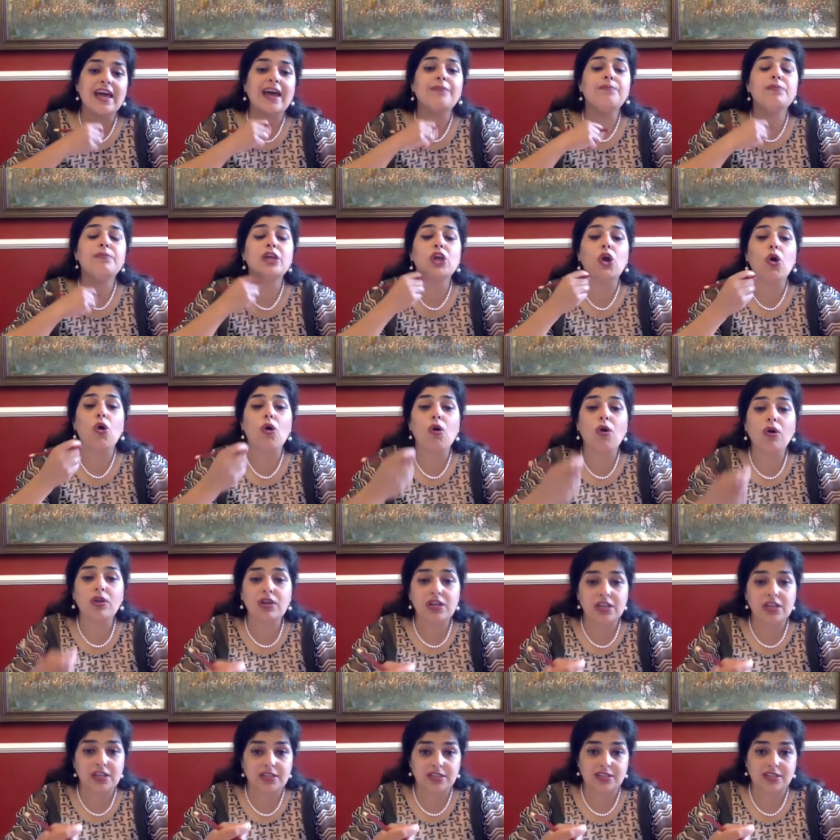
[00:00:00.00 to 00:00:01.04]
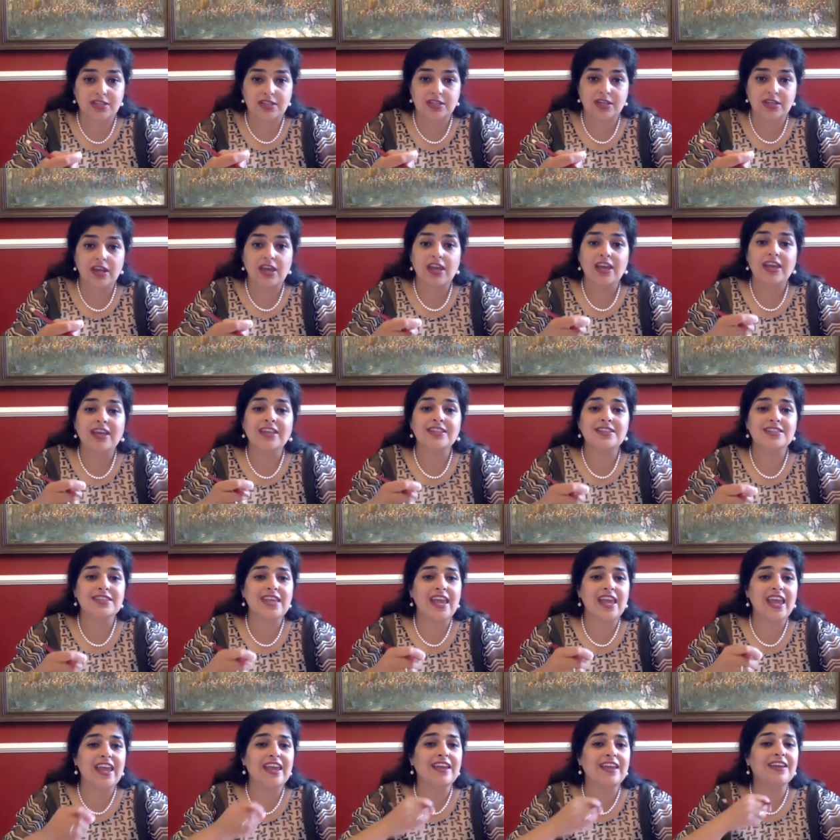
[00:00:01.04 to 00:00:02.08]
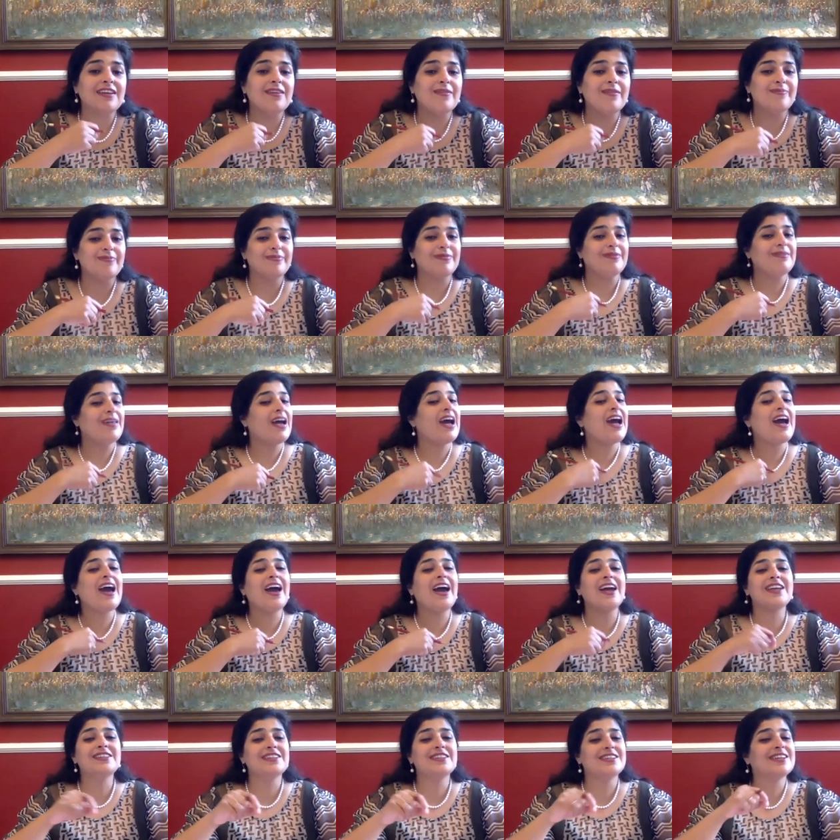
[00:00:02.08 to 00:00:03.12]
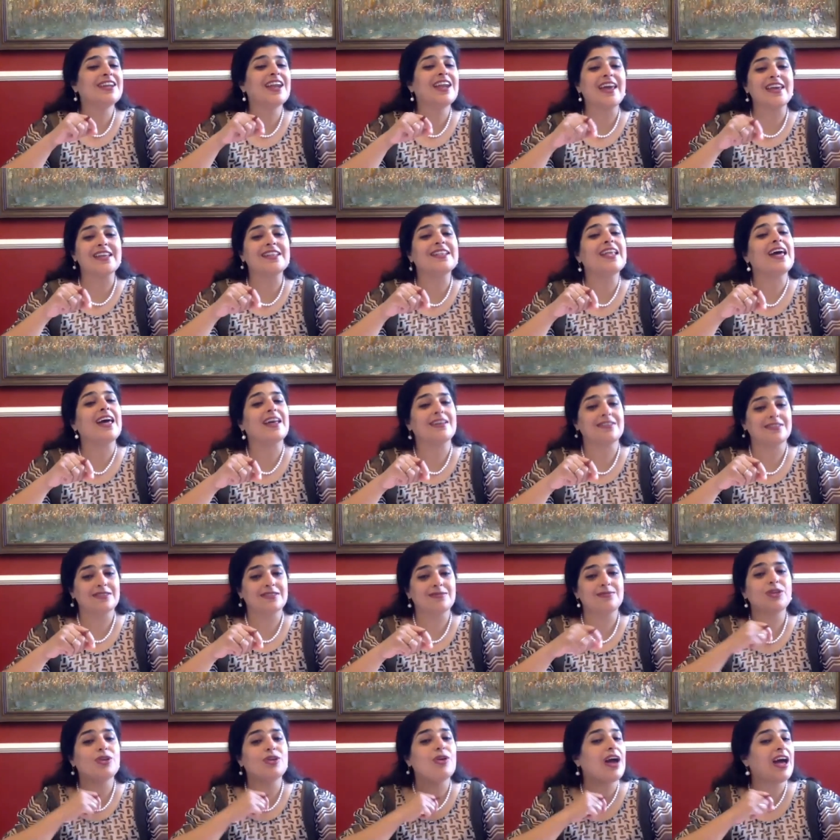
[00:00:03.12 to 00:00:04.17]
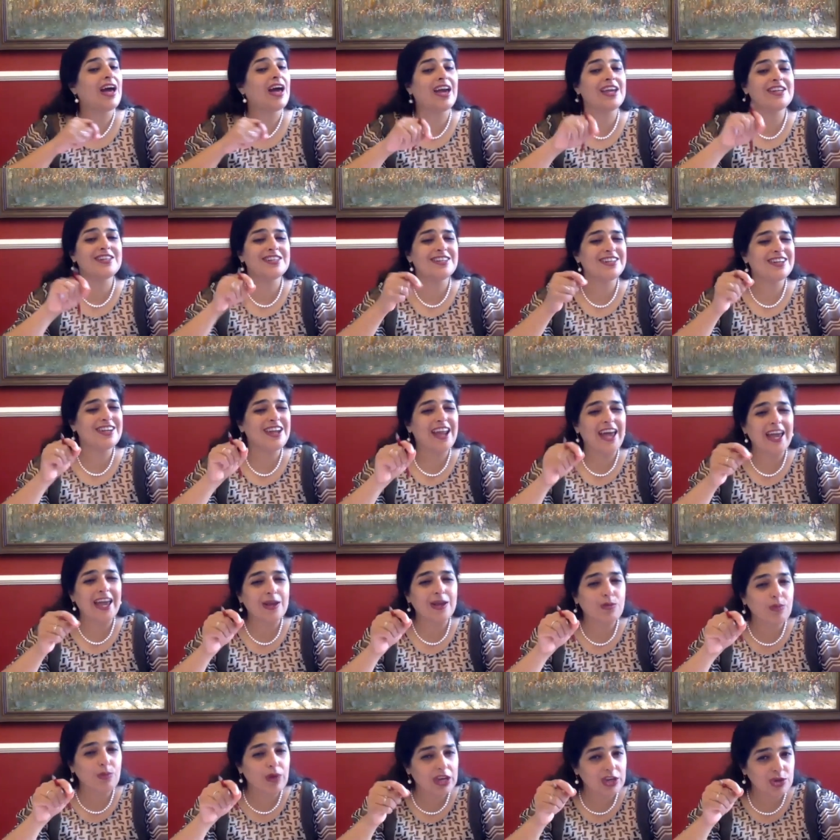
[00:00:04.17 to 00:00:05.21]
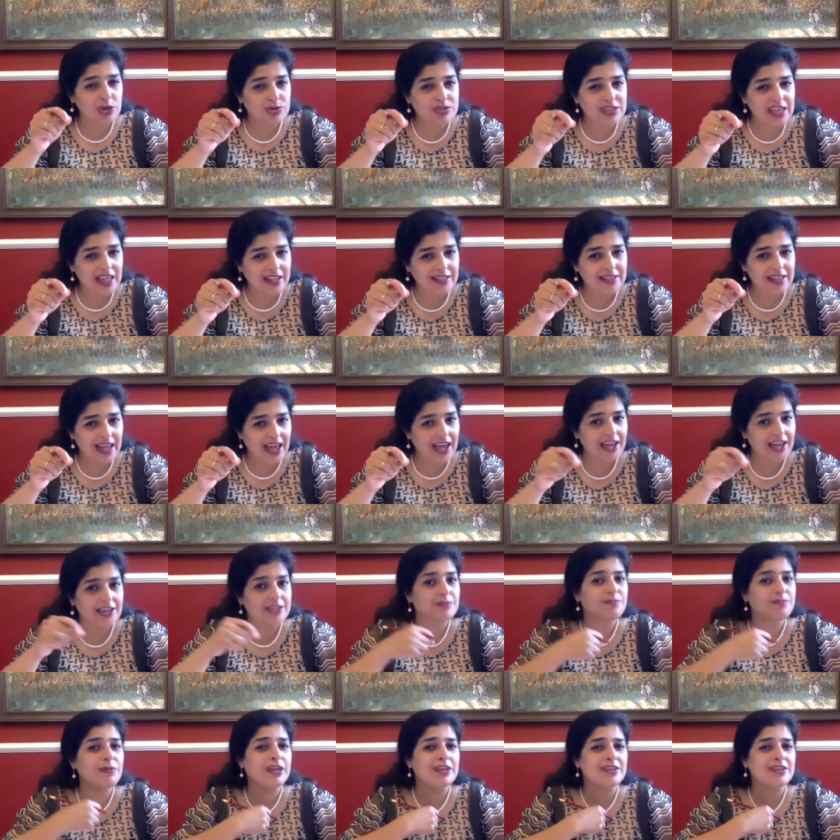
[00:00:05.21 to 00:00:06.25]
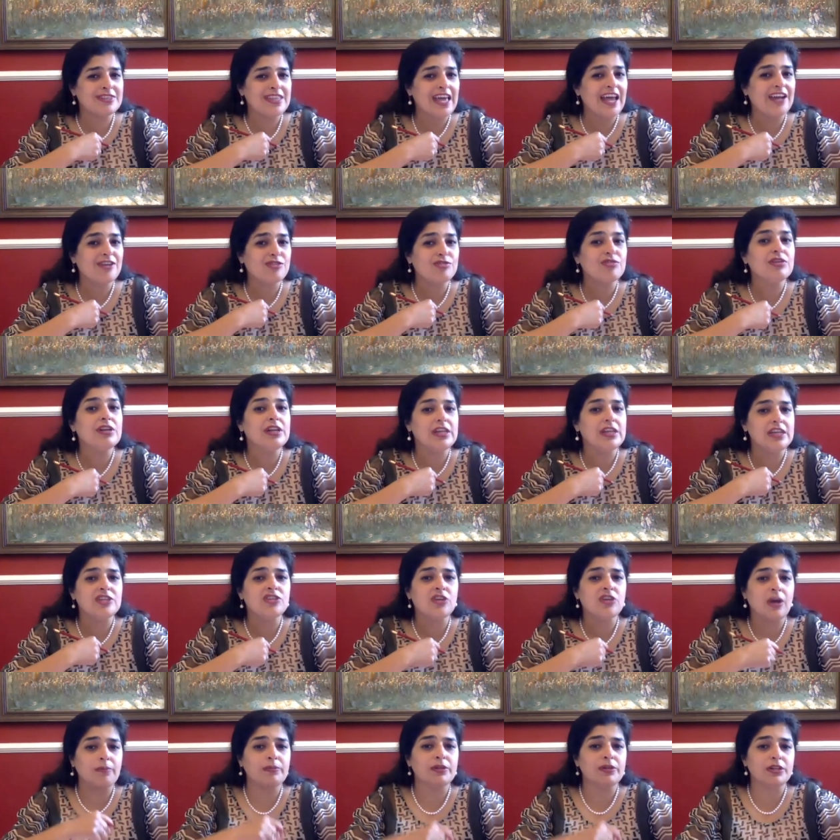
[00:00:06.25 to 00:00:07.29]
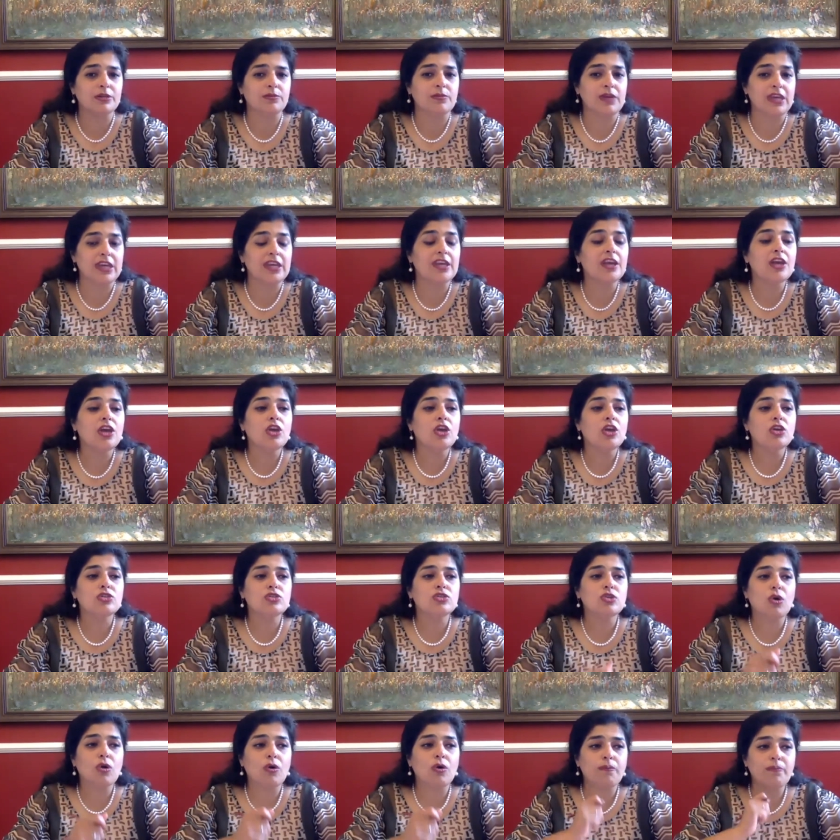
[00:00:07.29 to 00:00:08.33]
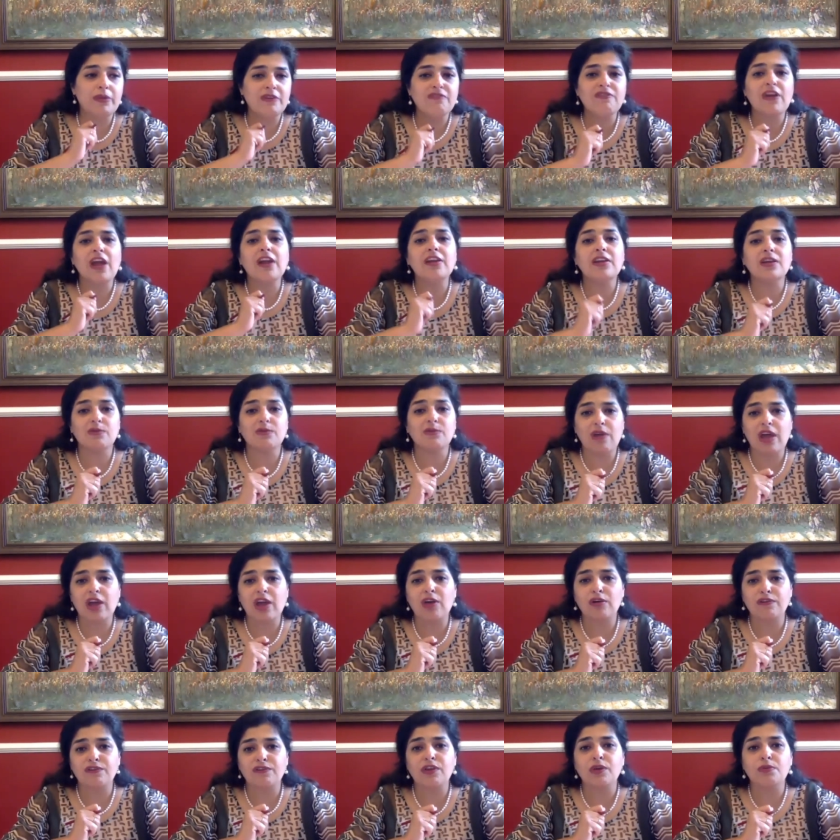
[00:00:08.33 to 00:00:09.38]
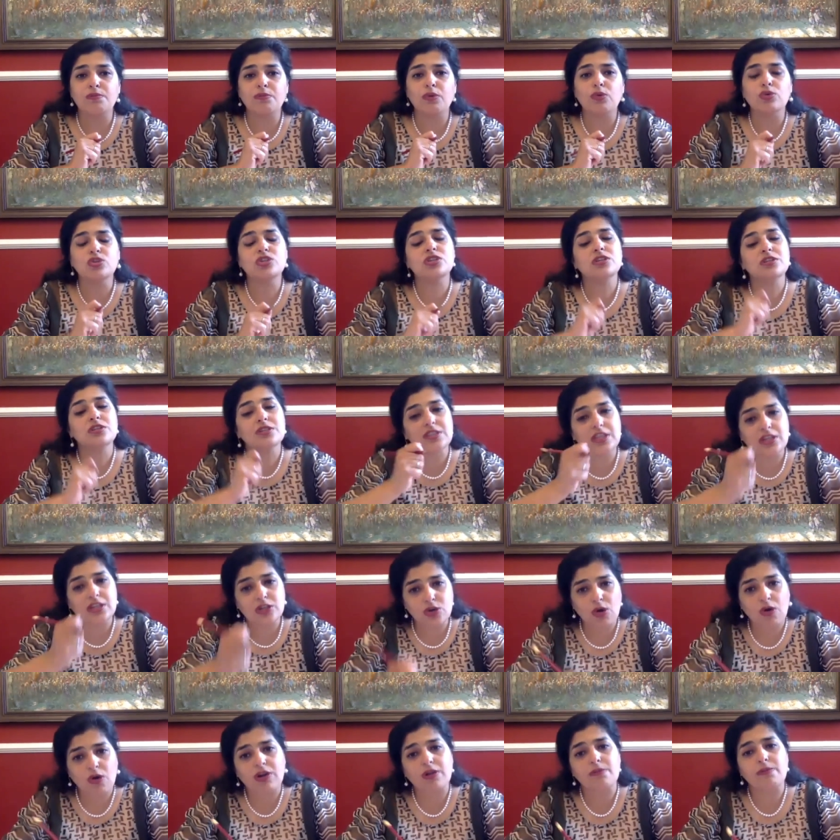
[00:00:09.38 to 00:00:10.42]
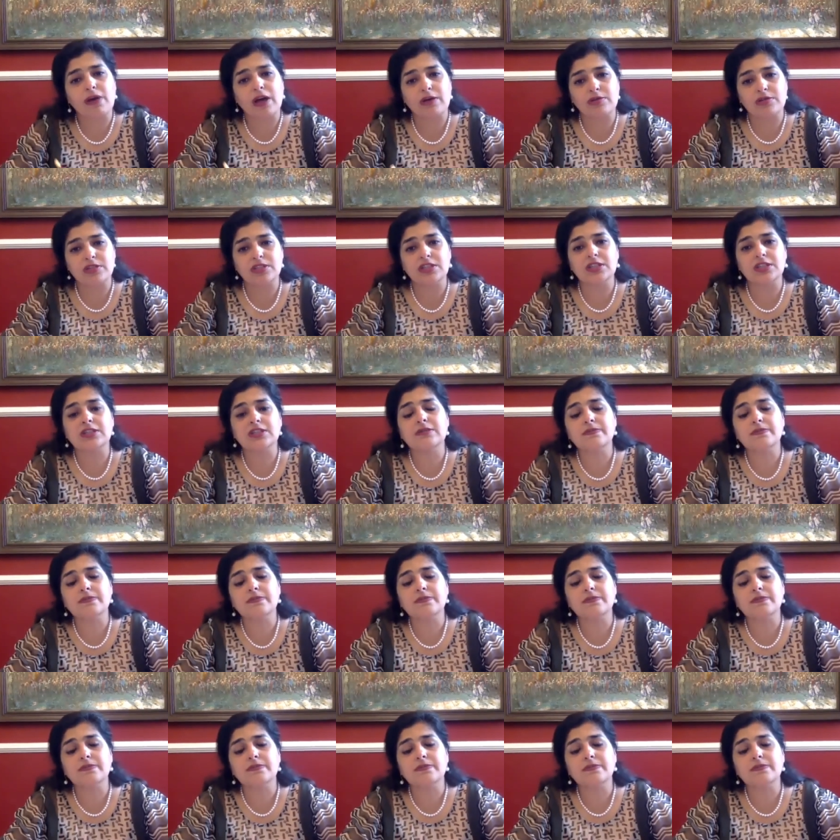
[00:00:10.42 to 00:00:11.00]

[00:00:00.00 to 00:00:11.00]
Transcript: and be honest in saying, I didn't like that. You know, I didn't like when you said that because that really troubled me. So be very aware of your emotions and talk about it.